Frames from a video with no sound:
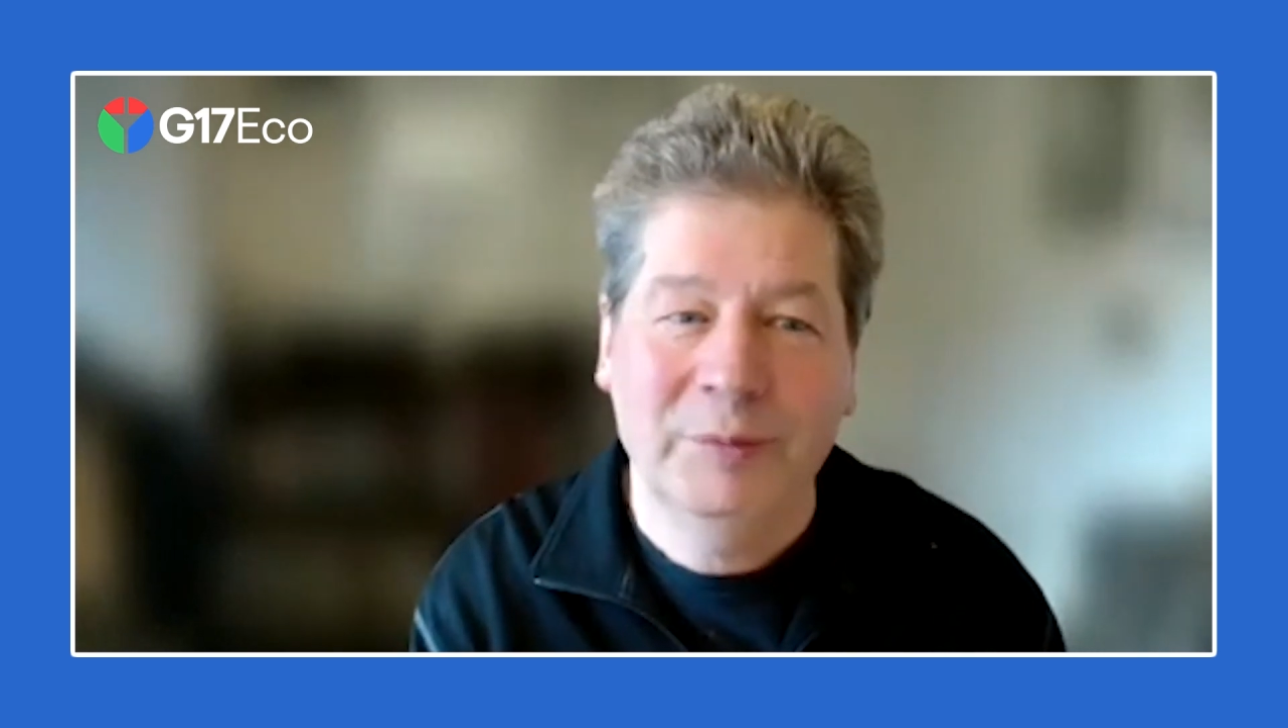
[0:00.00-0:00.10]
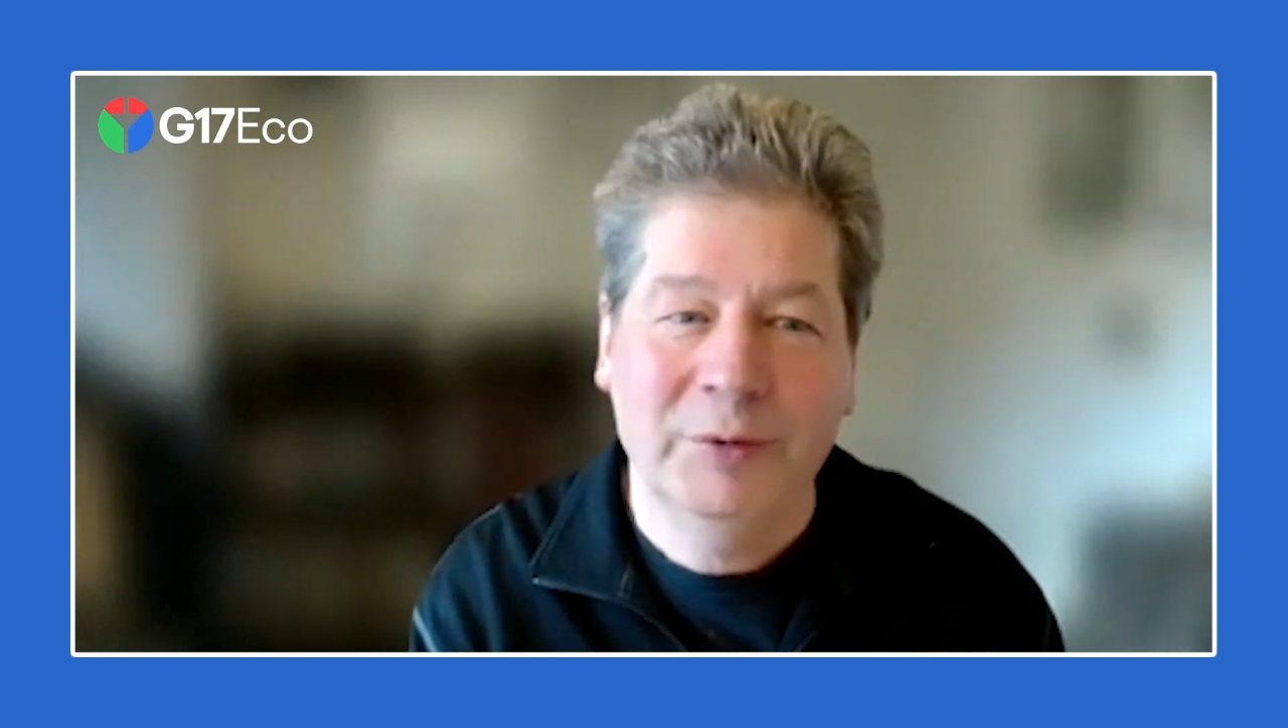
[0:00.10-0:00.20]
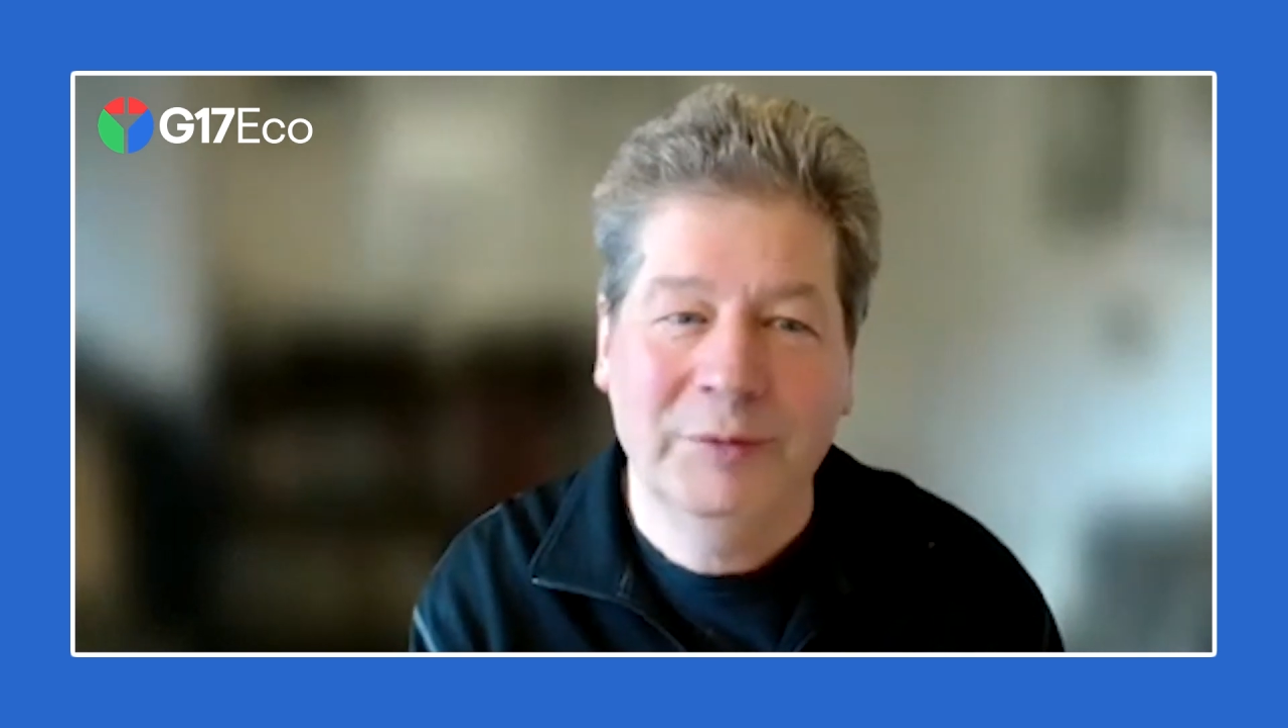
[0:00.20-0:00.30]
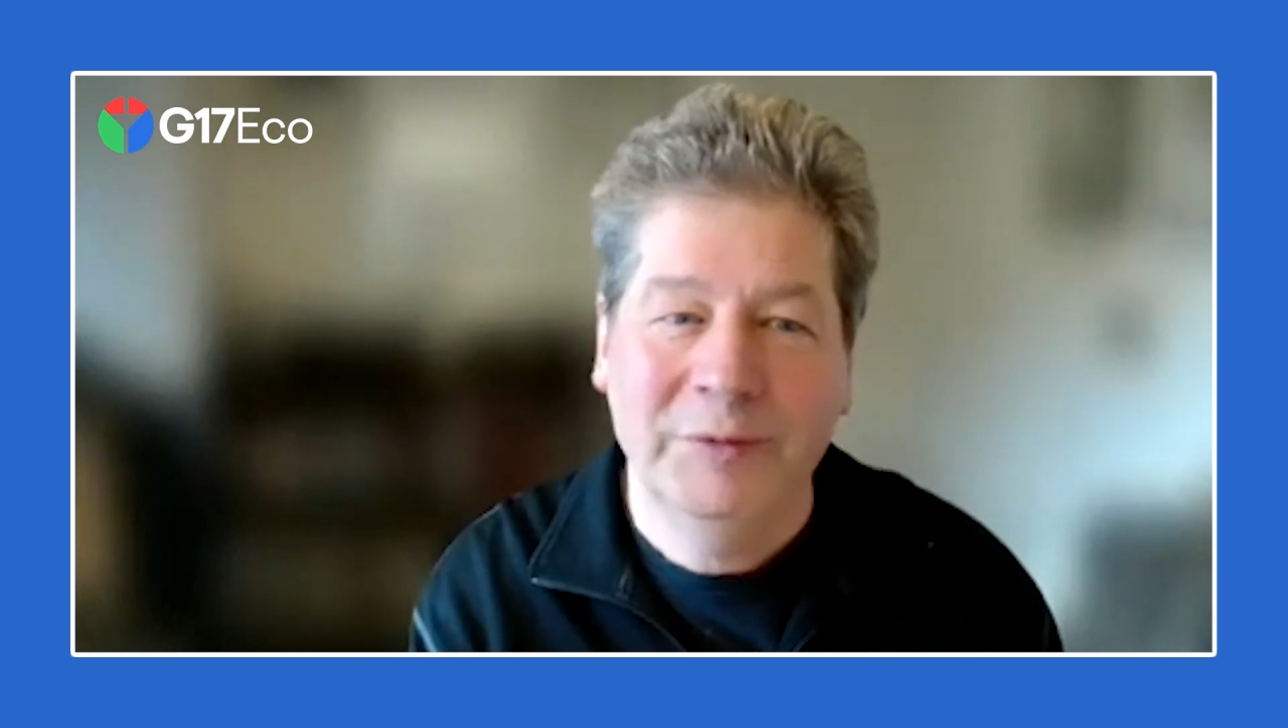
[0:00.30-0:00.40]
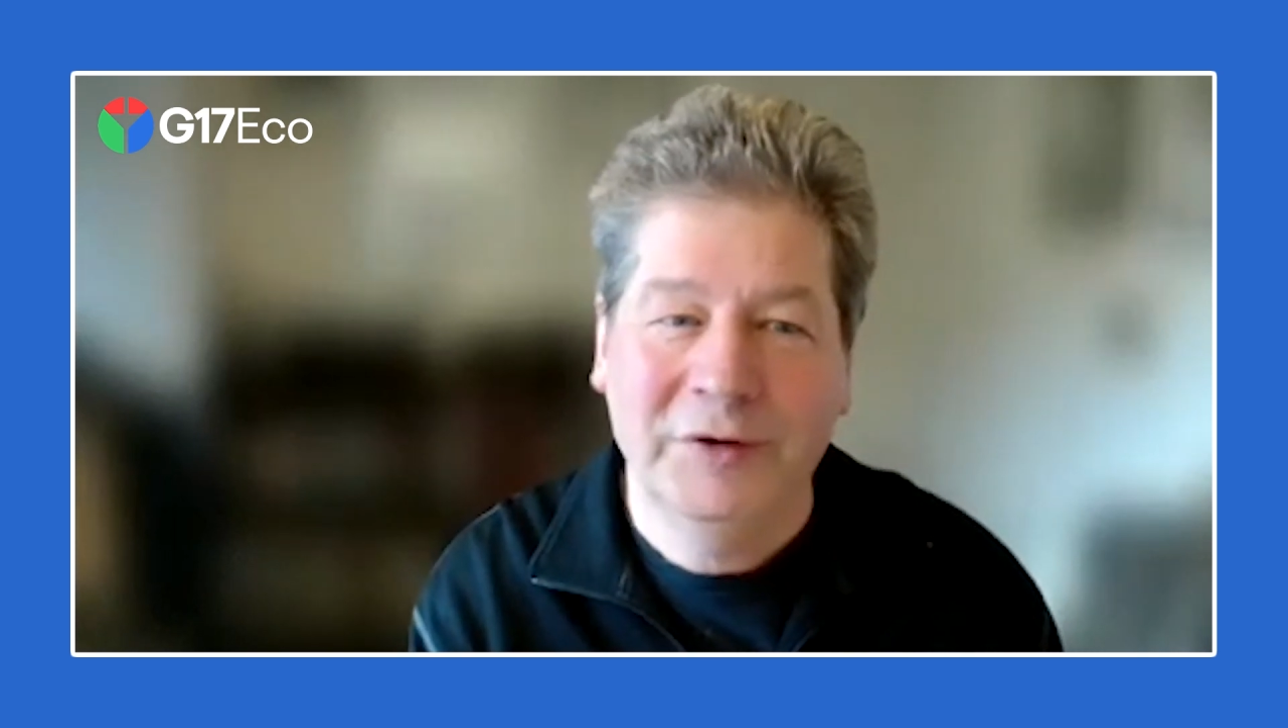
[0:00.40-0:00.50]

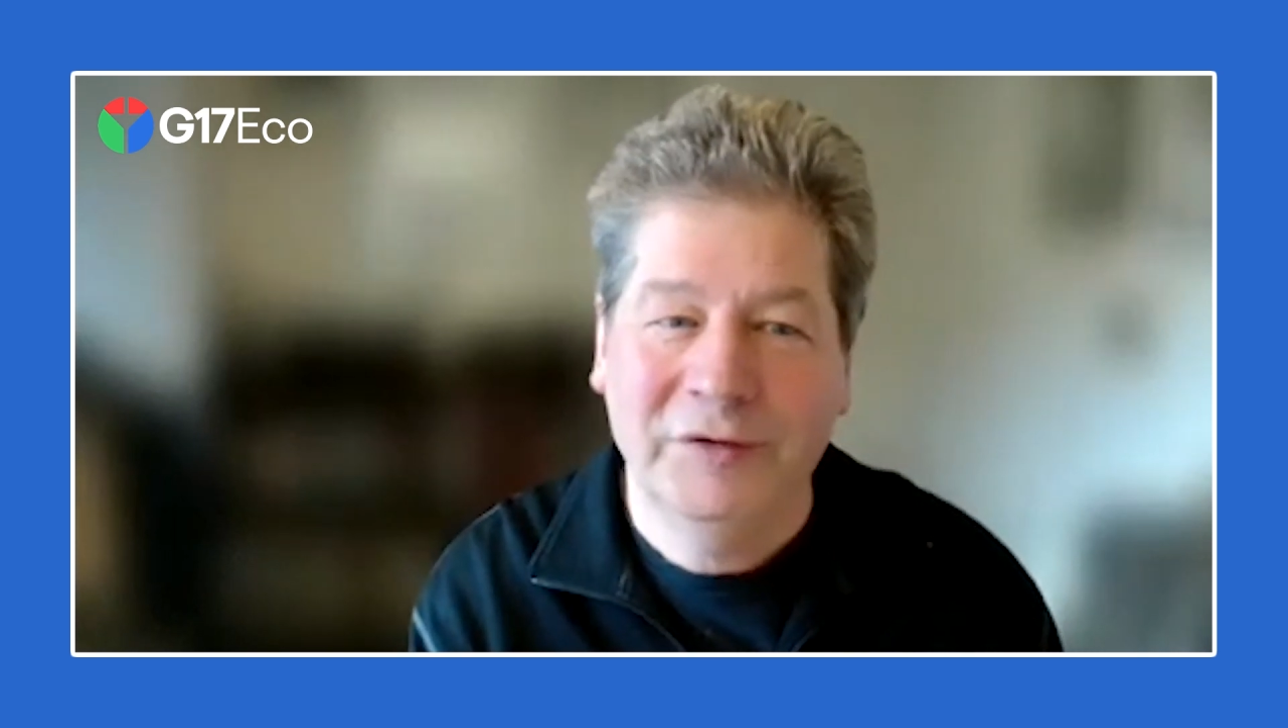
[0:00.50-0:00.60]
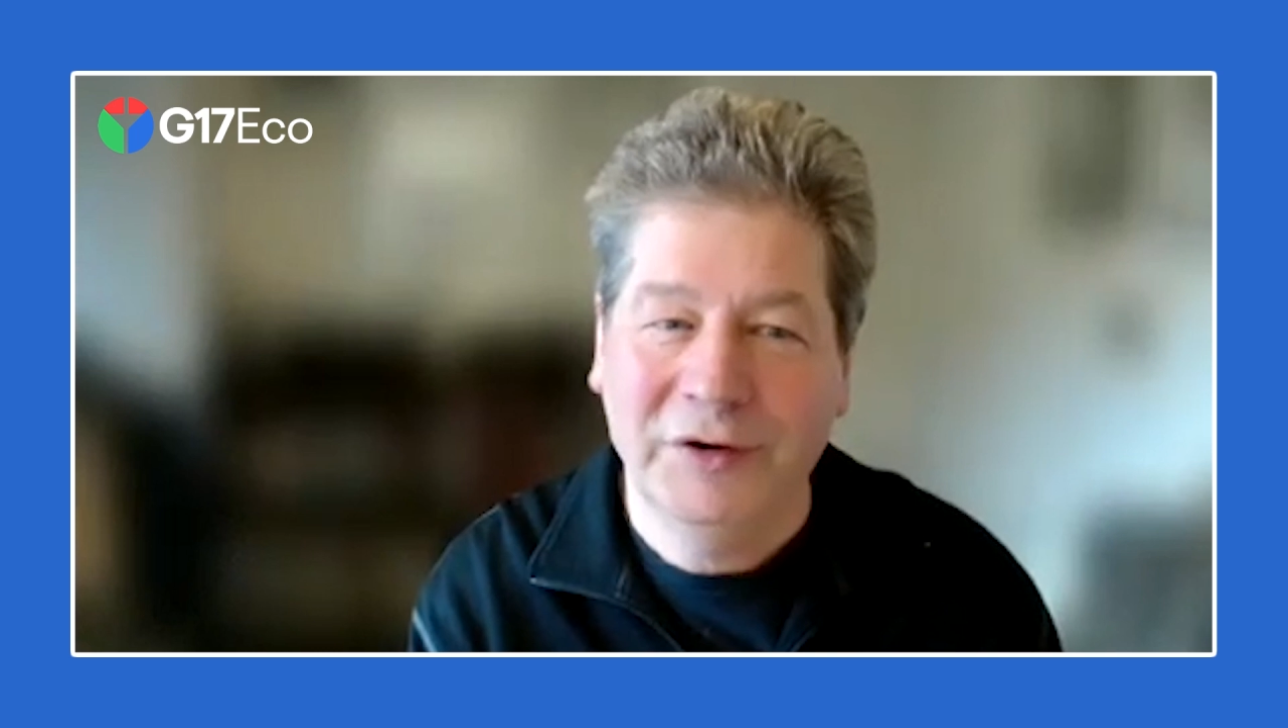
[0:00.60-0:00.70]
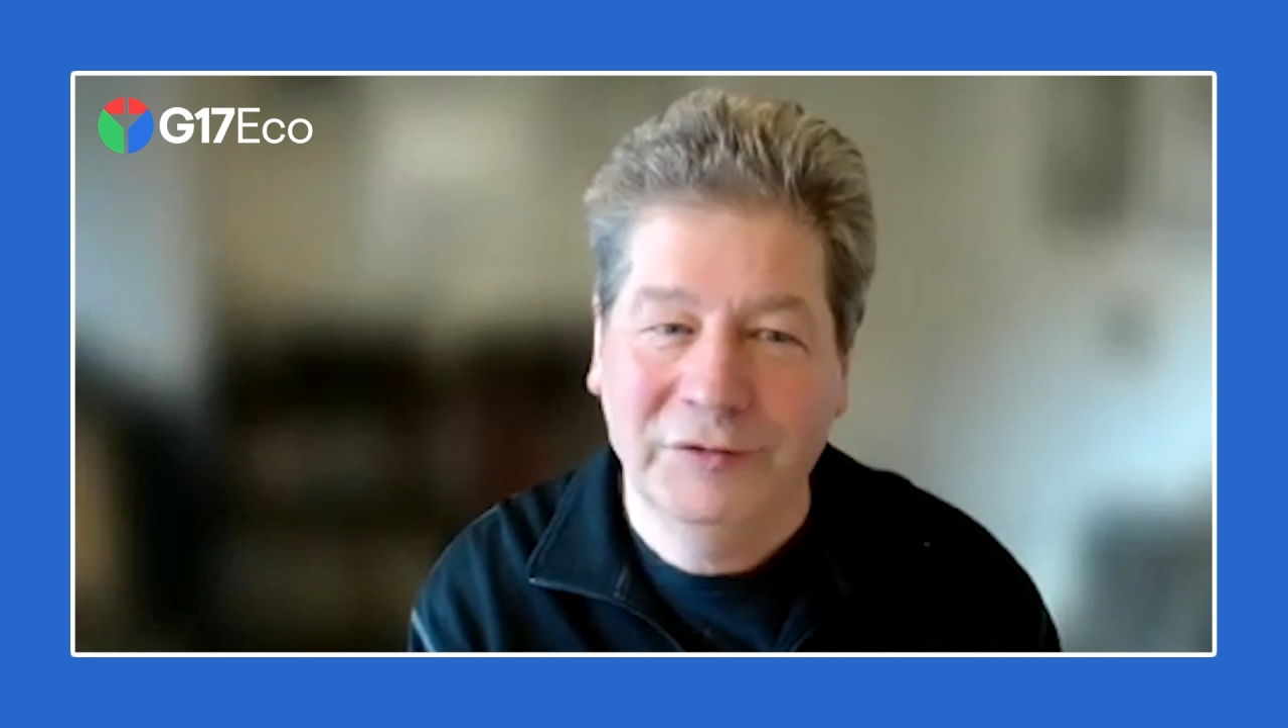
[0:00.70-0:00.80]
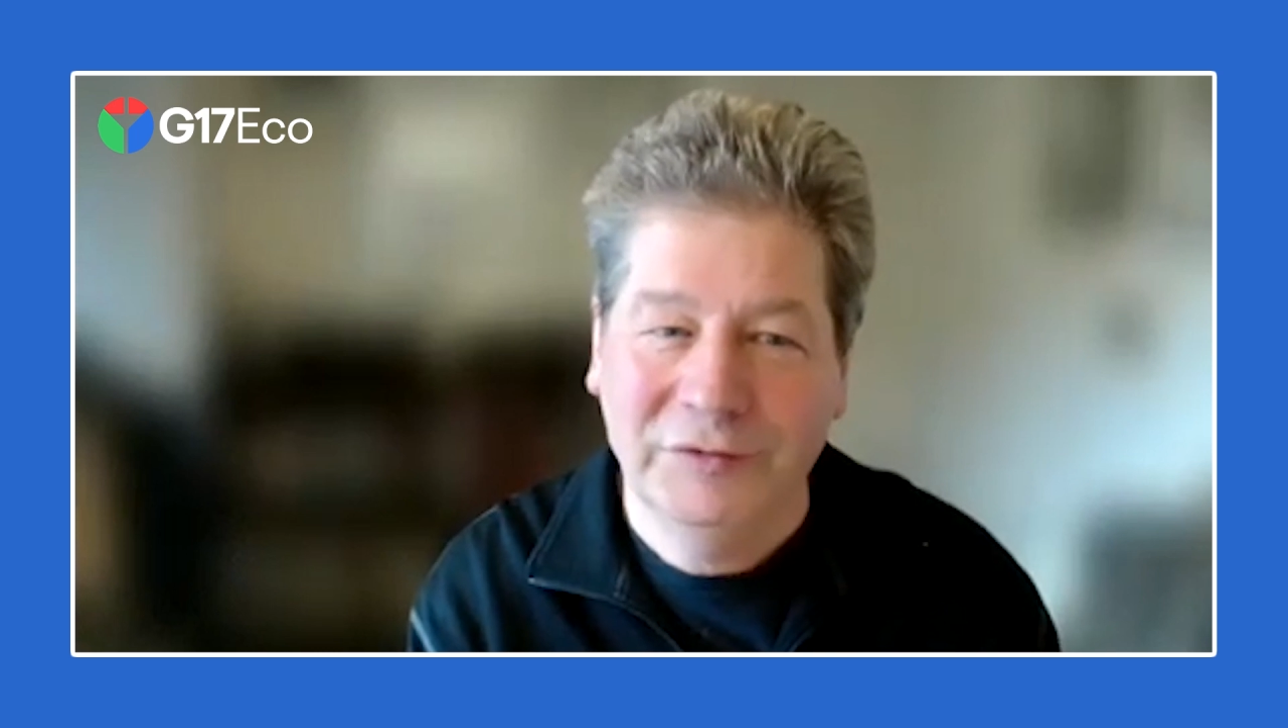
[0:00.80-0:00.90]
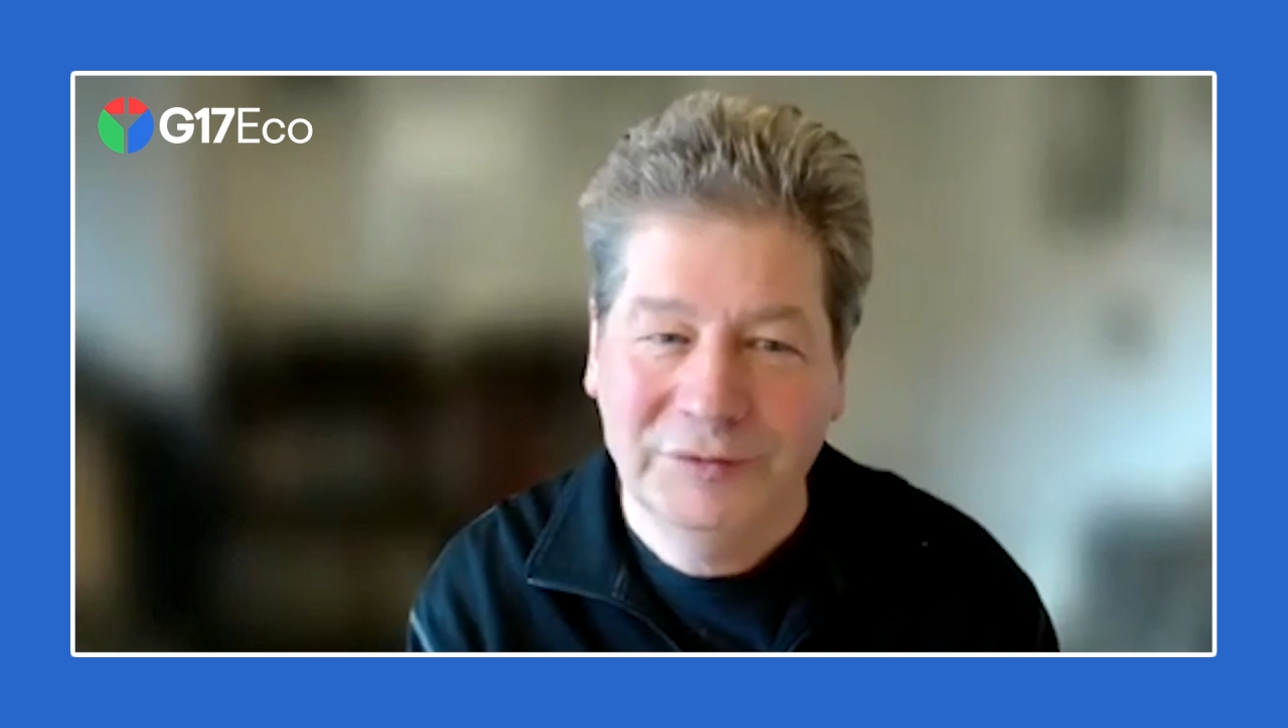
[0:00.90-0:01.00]
problem
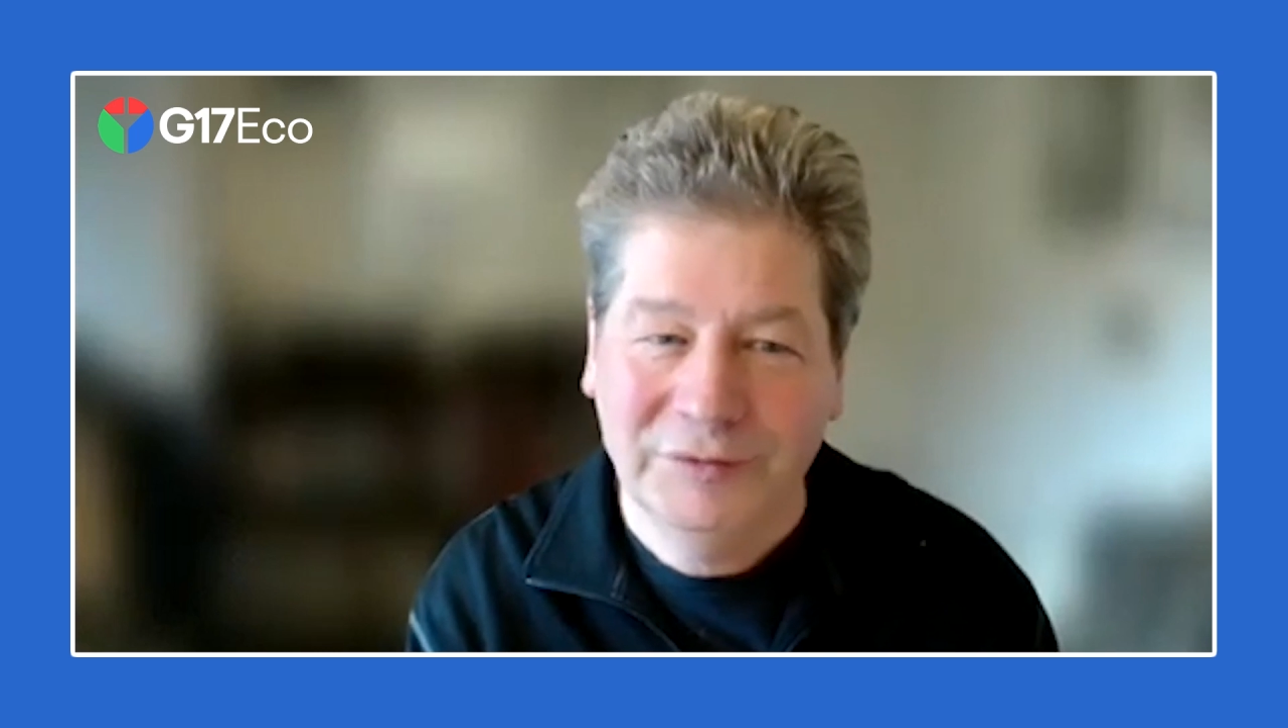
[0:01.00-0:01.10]
yourself.